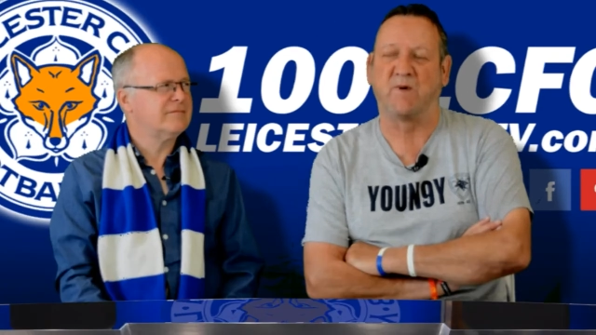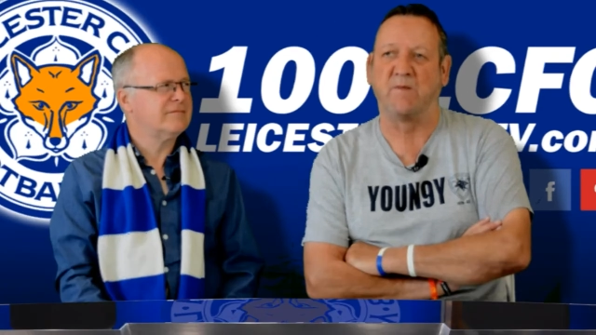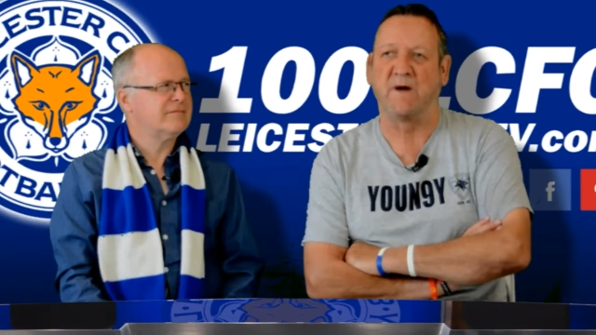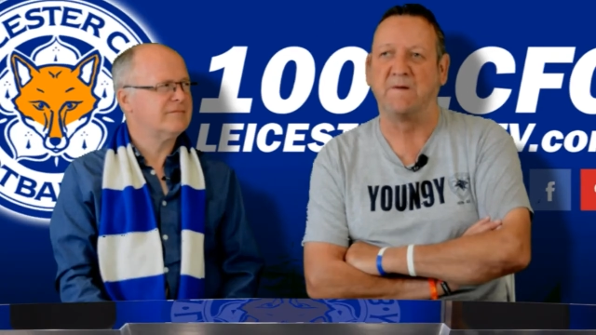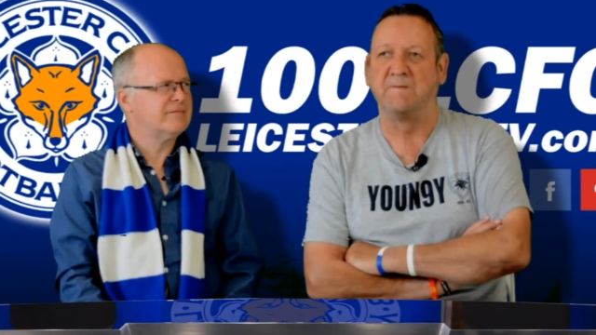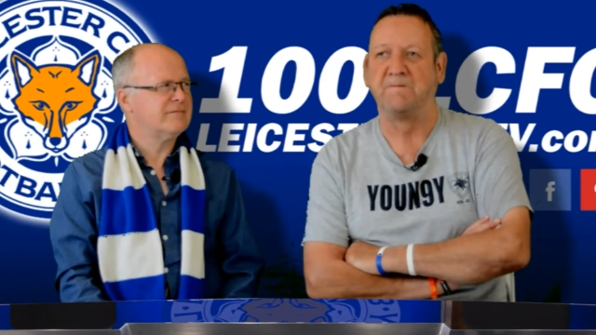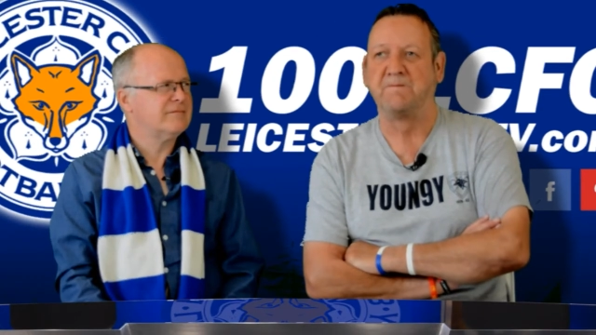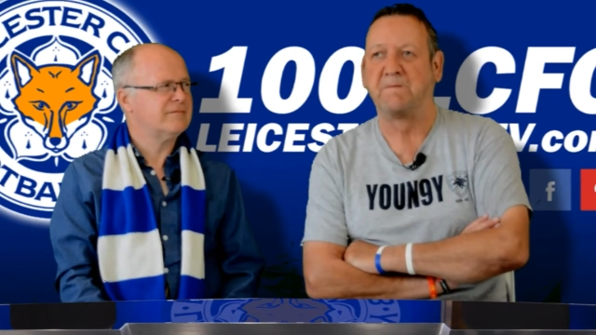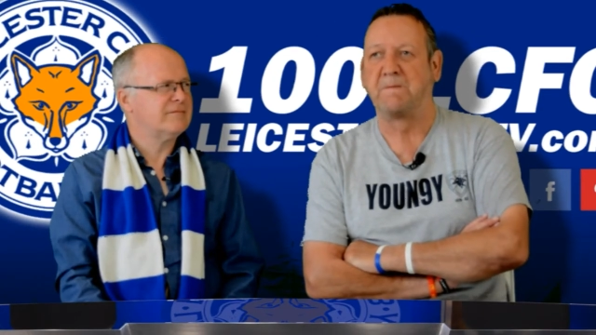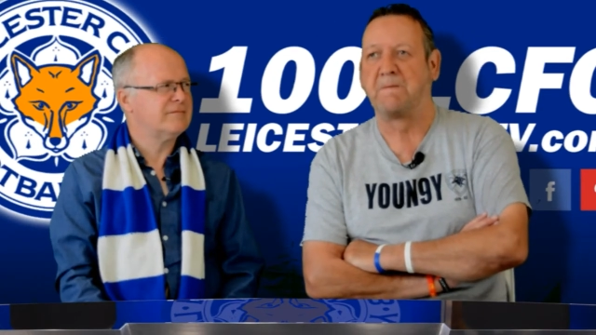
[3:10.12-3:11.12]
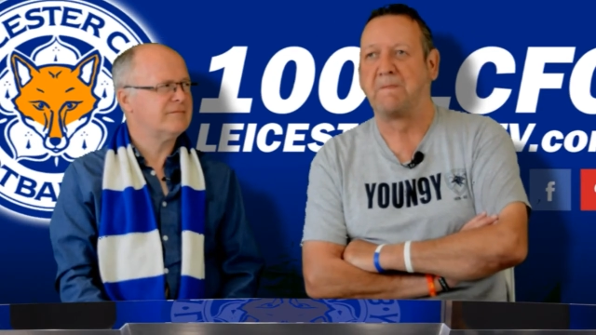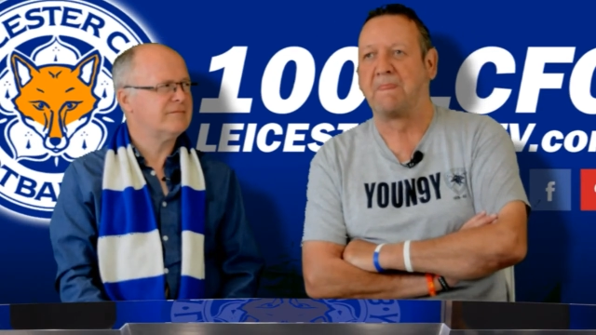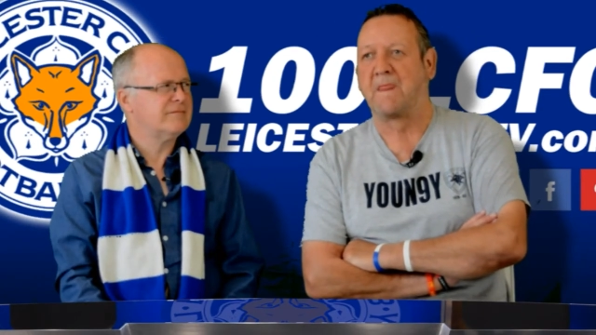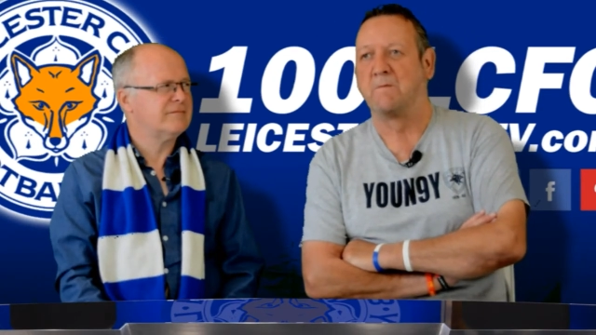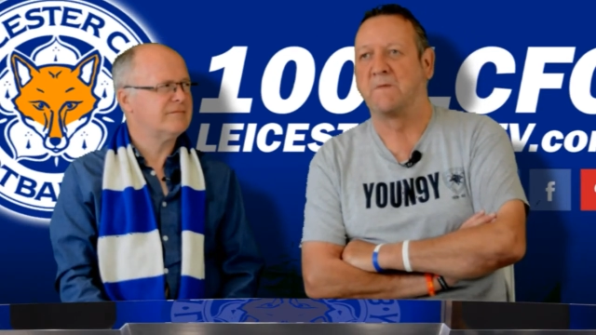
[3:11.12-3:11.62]
Speaker 1: a bit.
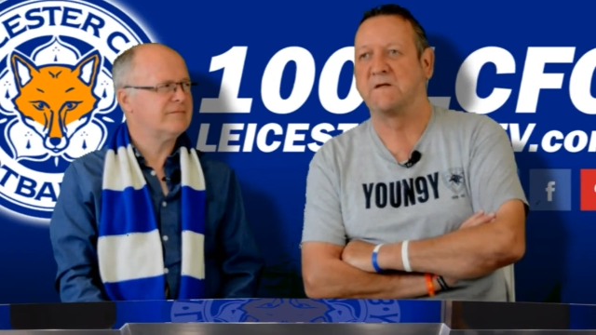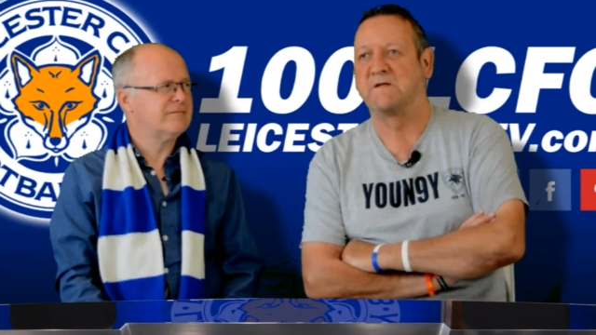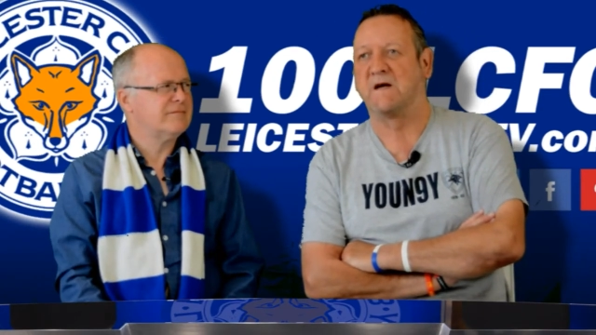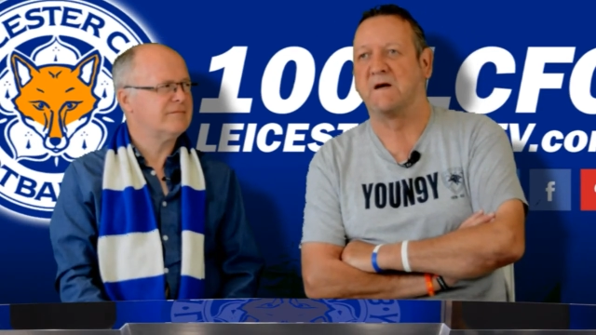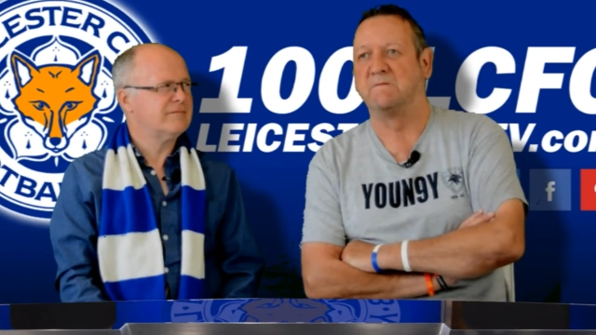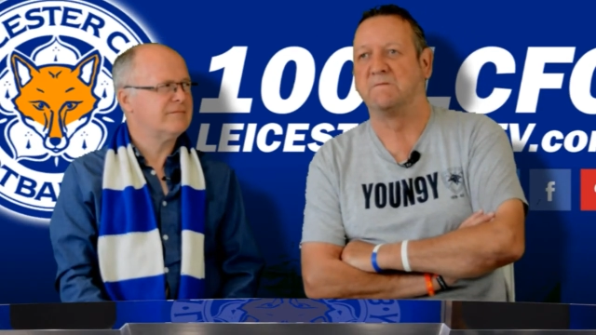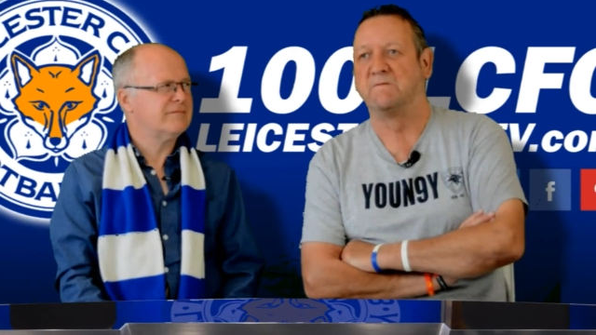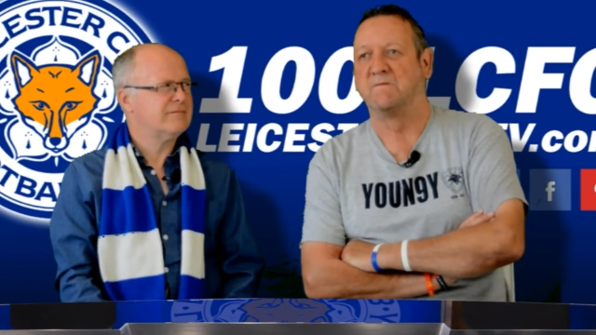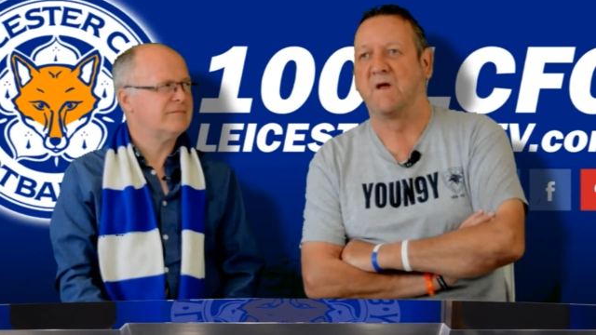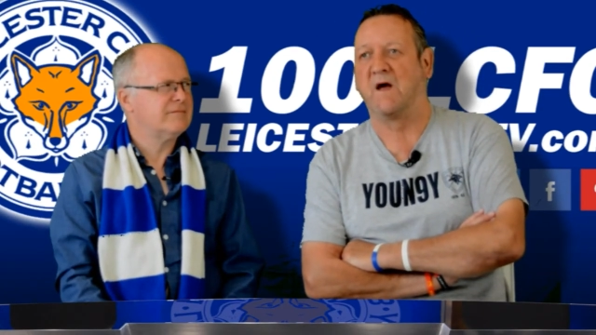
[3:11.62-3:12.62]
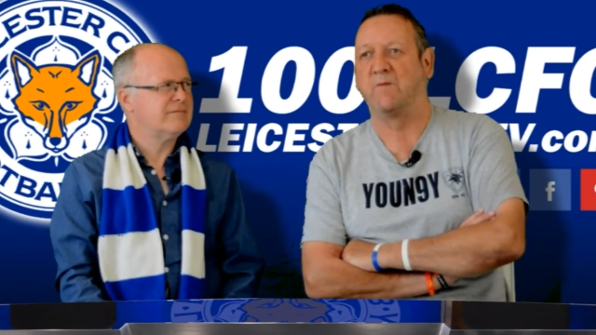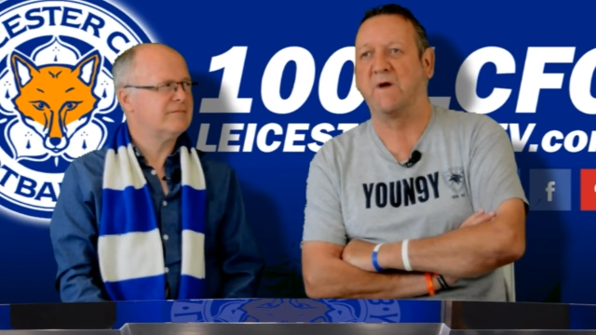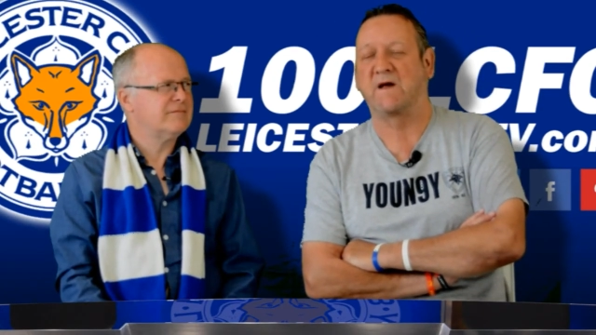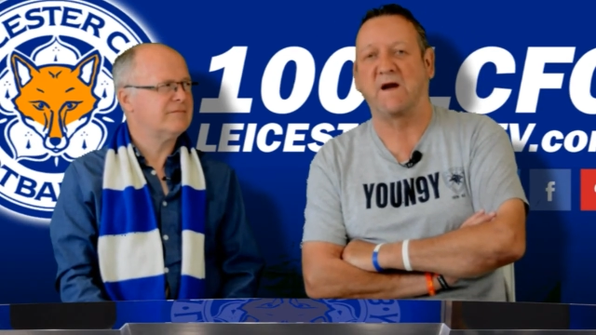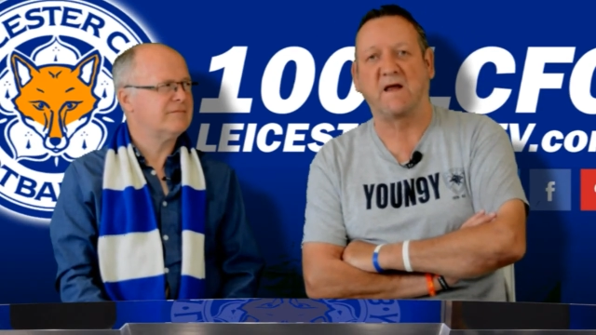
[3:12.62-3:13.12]
But um, it'll be
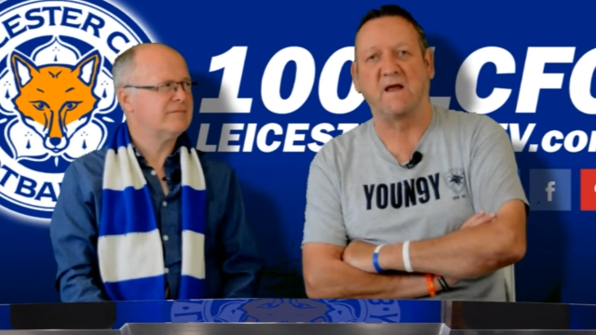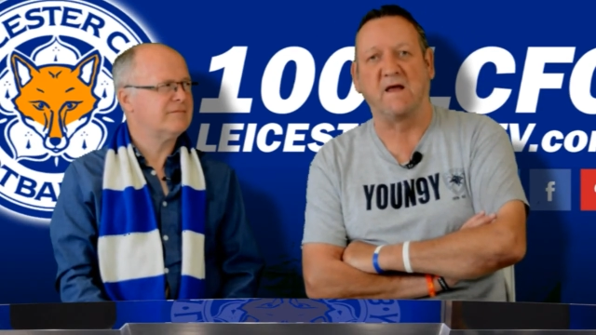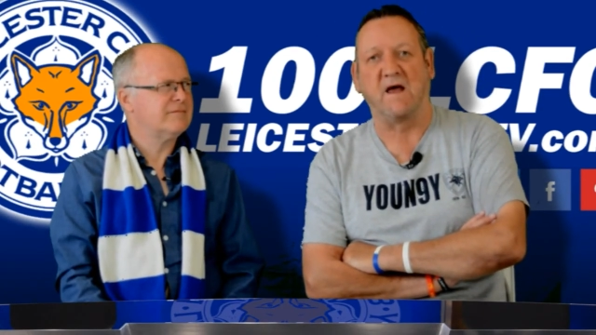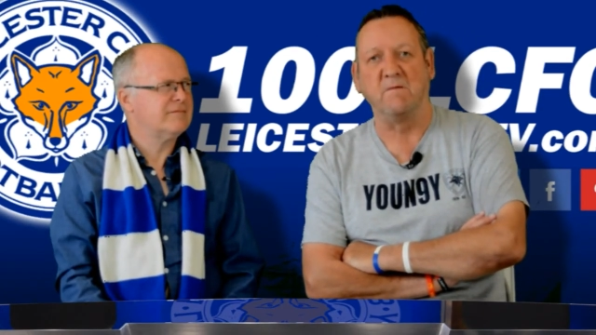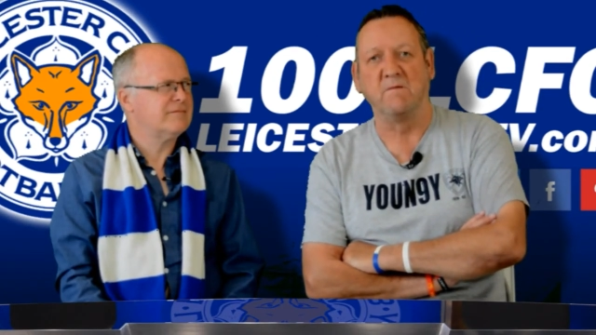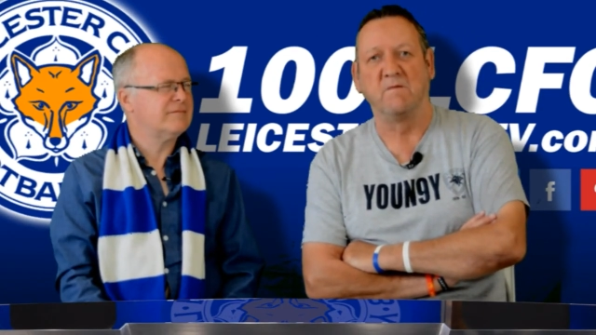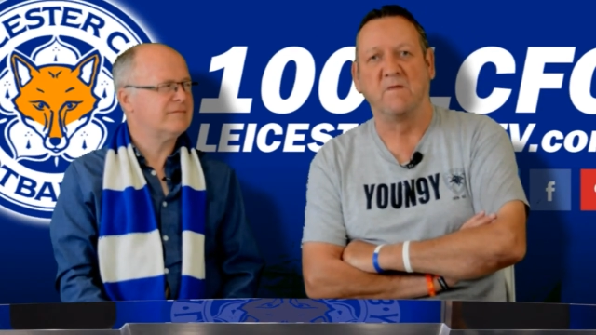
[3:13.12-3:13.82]
a cracking game.